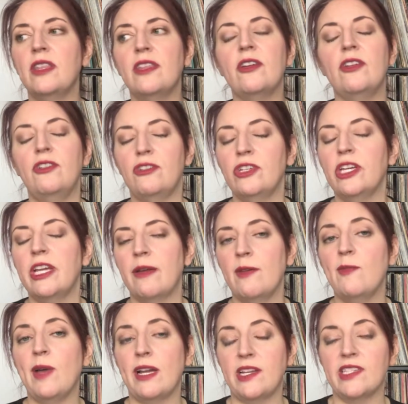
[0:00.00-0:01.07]
they're usually
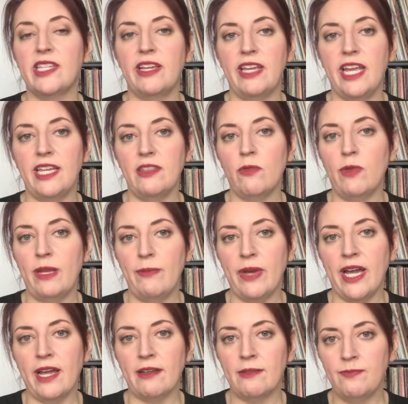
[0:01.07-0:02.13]
coming back because they gained the weight
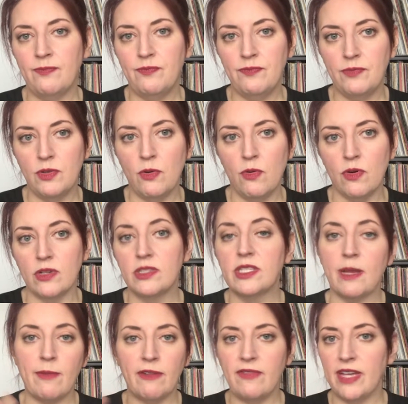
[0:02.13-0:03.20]
back or
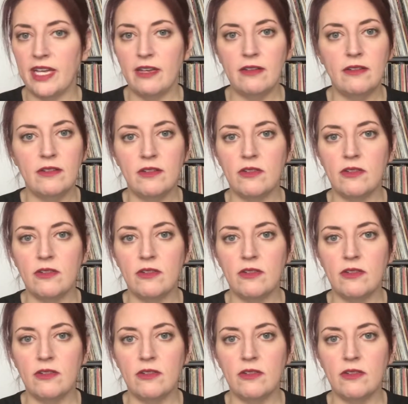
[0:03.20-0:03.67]
some of it,